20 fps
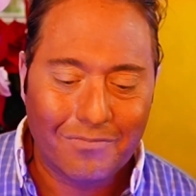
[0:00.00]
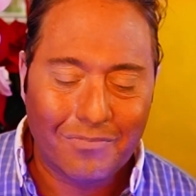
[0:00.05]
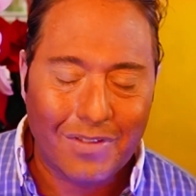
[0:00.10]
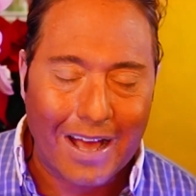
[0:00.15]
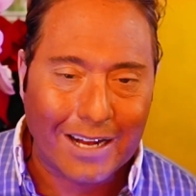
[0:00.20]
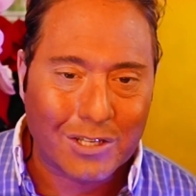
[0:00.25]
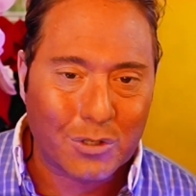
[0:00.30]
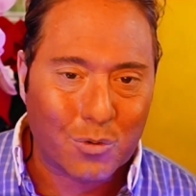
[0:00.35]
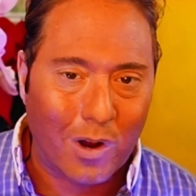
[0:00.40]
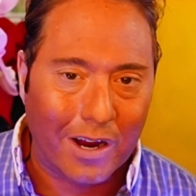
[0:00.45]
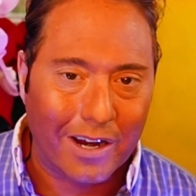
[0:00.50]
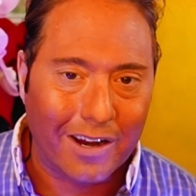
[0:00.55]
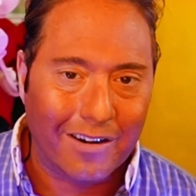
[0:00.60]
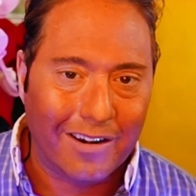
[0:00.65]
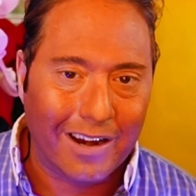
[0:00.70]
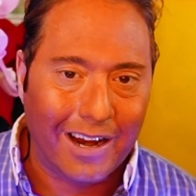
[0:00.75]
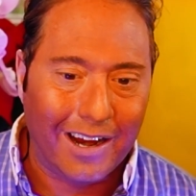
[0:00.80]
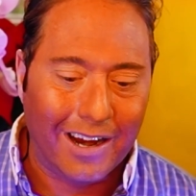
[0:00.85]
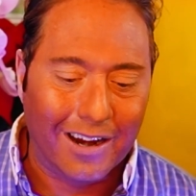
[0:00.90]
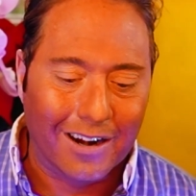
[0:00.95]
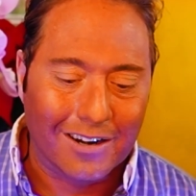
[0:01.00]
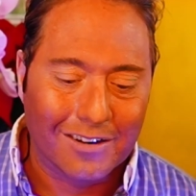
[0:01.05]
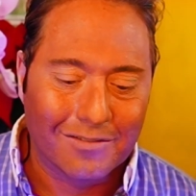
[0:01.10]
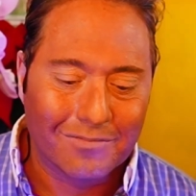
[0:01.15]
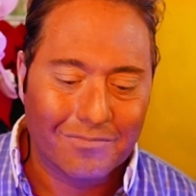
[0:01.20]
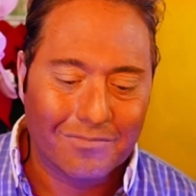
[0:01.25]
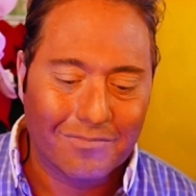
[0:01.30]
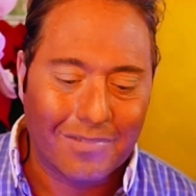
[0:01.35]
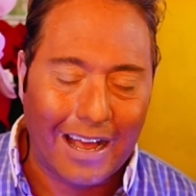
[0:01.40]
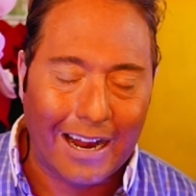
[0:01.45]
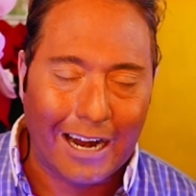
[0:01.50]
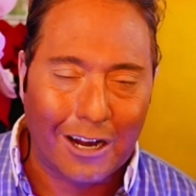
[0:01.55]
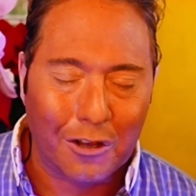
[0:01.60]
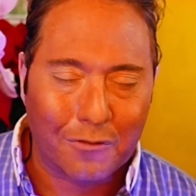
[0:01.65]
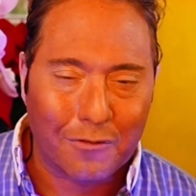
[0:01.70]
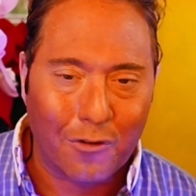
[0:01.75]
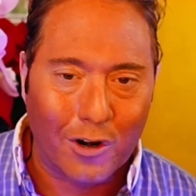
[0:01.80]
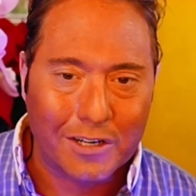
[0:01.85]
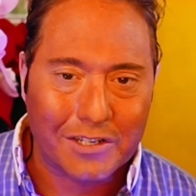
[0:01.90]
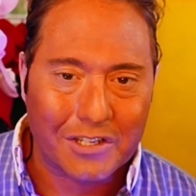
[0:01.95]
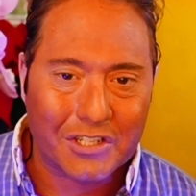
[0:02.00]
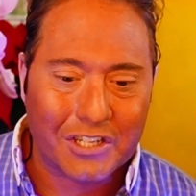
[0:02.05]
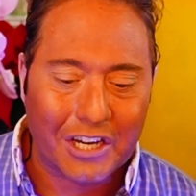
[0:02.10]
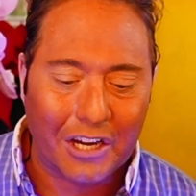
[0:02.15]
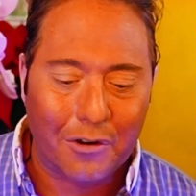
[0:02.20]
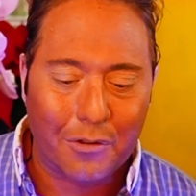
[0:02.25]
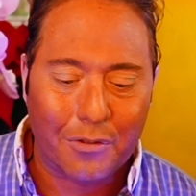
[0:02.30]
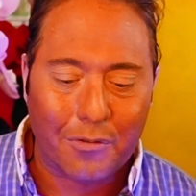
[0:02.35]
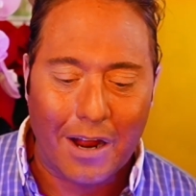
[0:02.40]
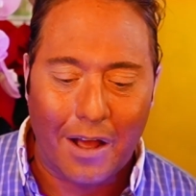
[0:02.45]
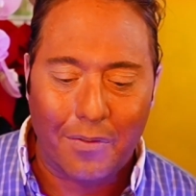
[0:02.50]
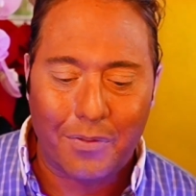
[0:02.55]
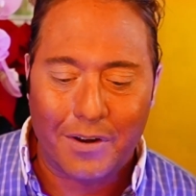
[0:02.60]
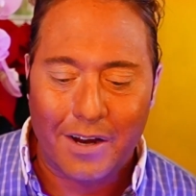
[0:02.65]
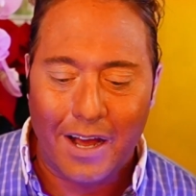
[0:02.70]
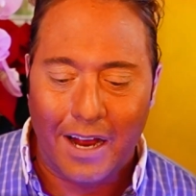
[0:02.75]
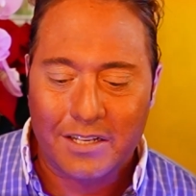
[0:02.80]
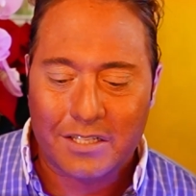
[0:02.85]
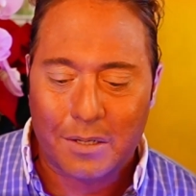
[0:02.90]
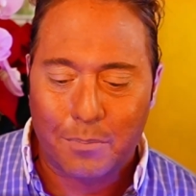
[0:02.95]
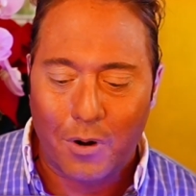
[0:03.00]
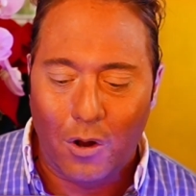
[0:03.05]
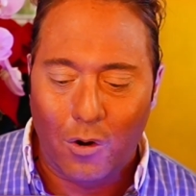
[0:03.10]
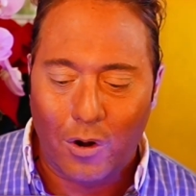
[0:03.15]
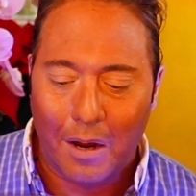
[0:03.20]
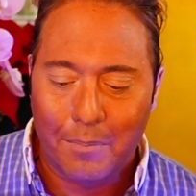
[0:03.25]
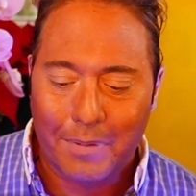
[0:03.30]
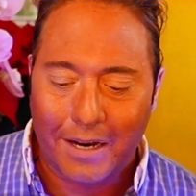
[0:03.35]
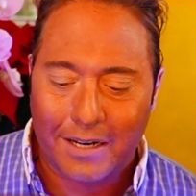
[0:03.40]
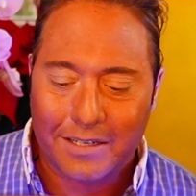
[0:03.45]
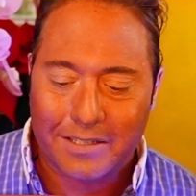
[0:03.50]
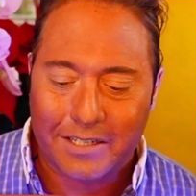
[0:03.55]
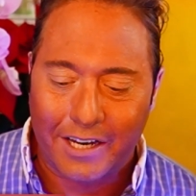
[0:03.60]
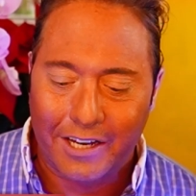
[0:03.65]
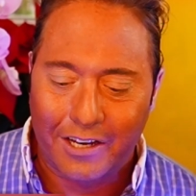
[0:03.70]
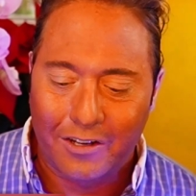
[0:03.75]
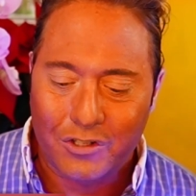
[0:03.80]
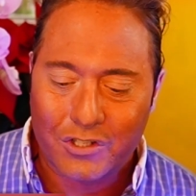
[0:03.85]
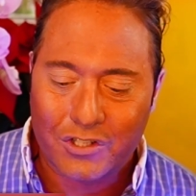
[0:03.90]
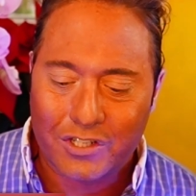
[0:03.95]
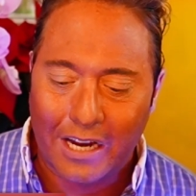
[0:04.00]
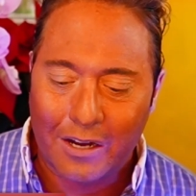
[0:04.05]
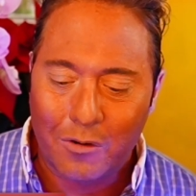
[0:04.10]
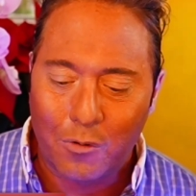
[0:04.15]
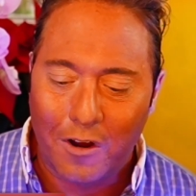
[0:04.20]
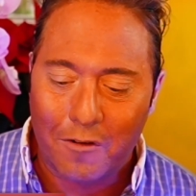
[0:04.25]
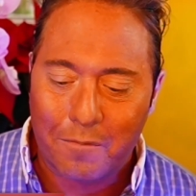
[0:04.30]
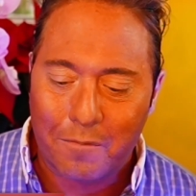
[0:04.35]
That's why you're here. And I look forward to seeing you throughout the night as the programming continues. Stay